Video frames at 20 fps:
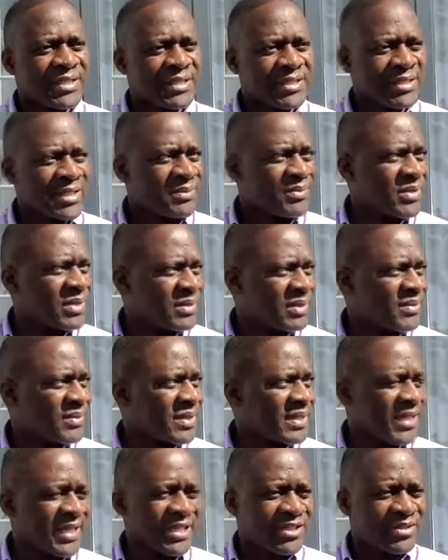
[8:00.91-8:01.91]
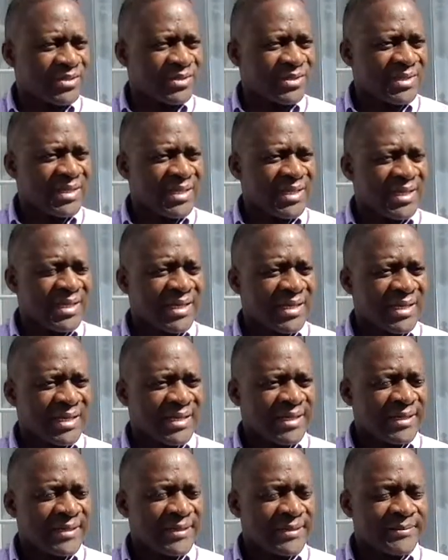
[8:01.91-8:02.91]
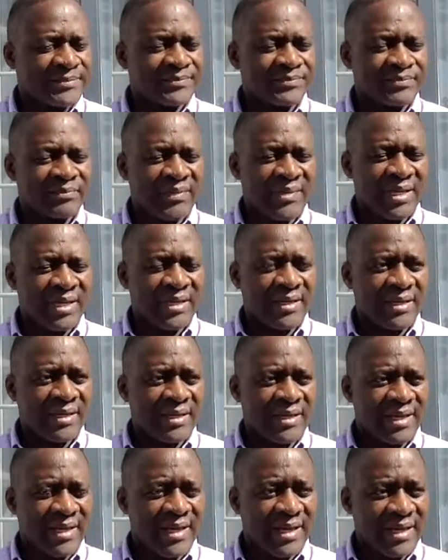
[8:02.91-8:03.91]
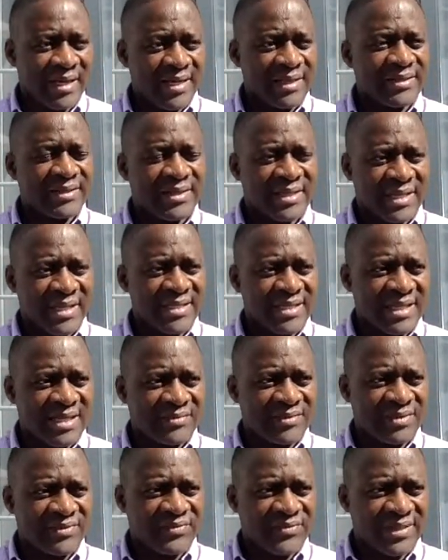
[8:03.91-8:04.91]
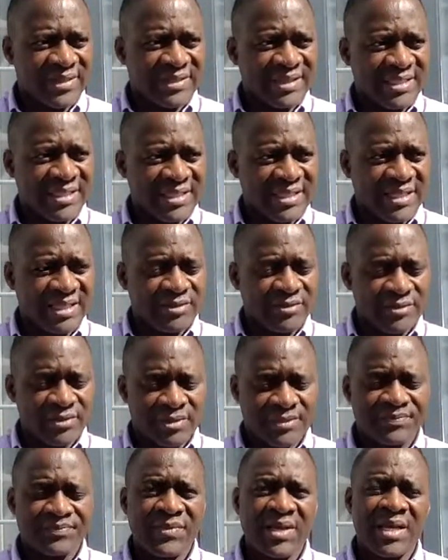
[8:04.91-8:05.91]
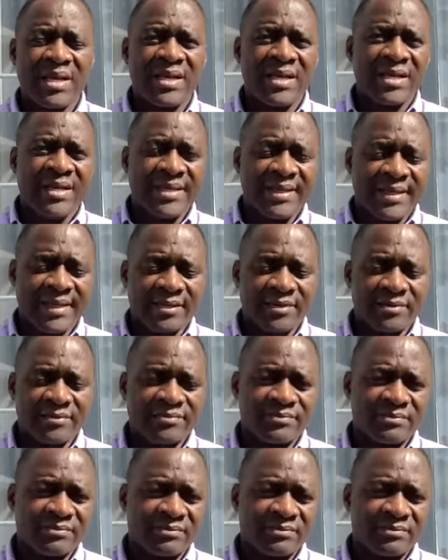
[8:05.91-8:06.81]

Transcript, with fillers: in TB replication um, uh, in the HIV infected cells. Mm-hmm. Now,